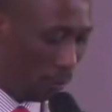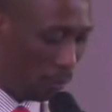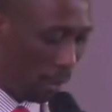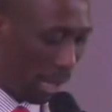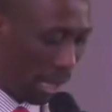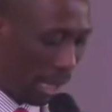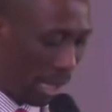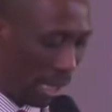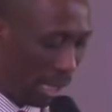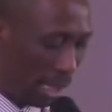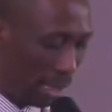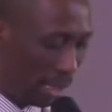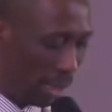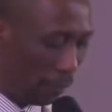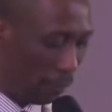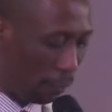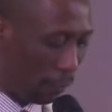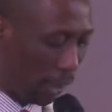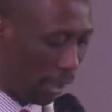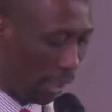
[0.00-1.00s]
over
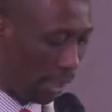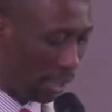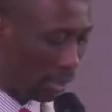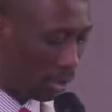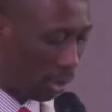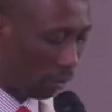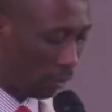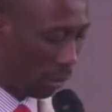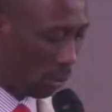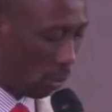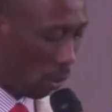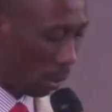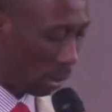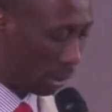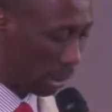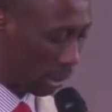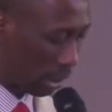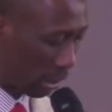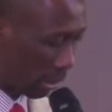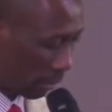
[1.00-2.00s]
the face of the
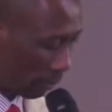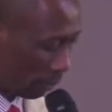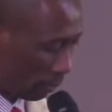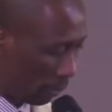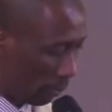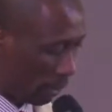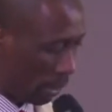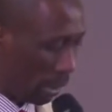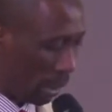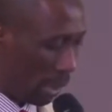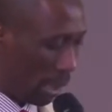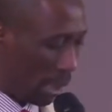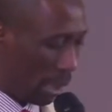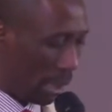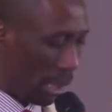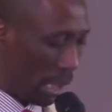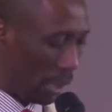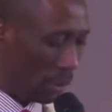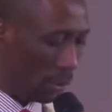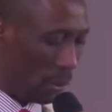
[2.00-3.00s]
waters.
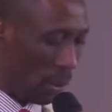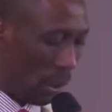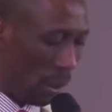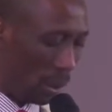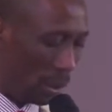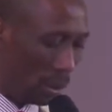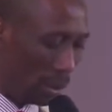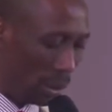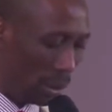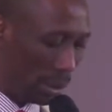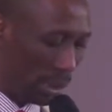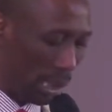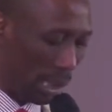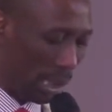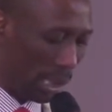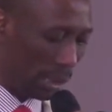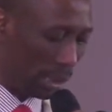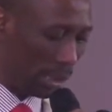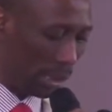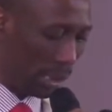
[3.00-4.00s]
Then God
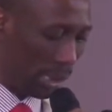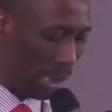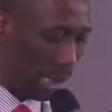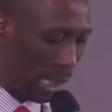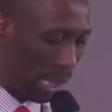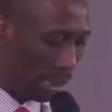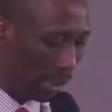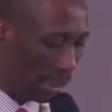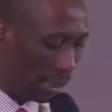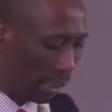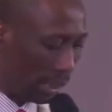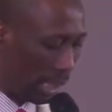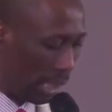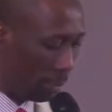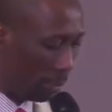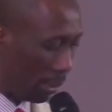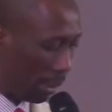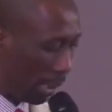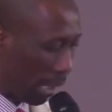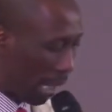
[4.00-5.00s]
said, Let
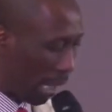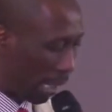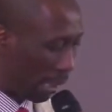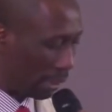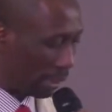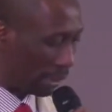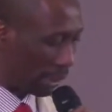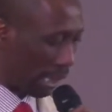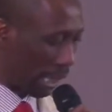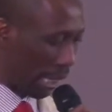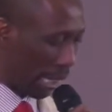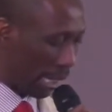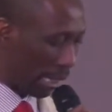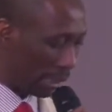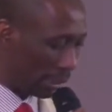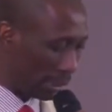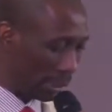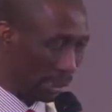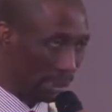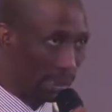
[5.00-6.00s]
there be light,
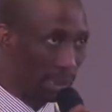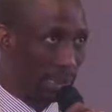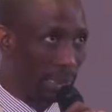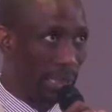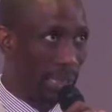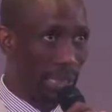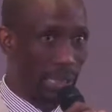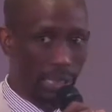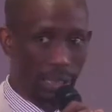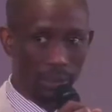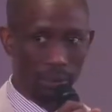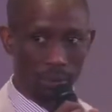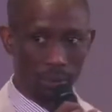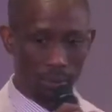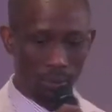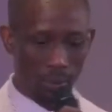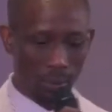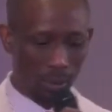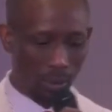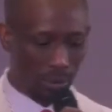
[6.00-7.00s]
and there
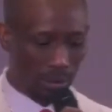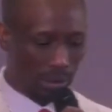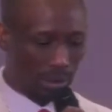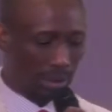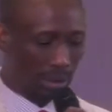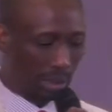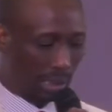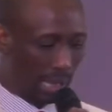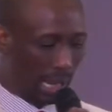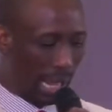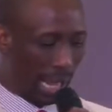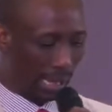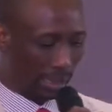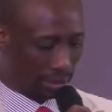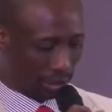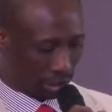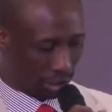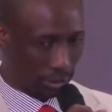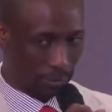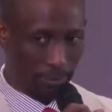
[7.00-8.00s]
was
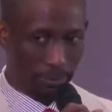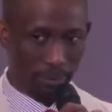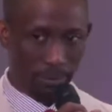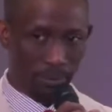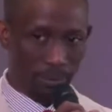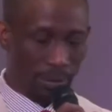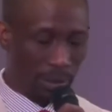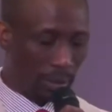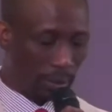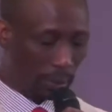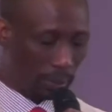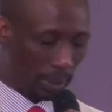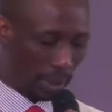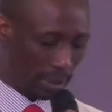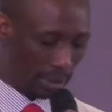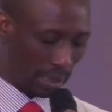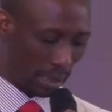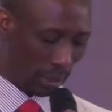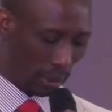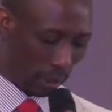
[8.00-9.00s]
light.
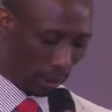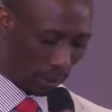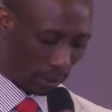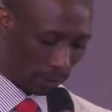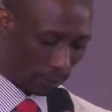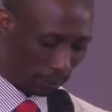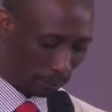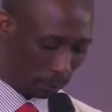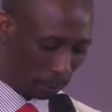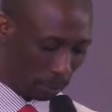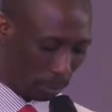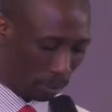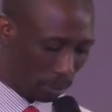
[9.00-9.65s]
Praise the Lord.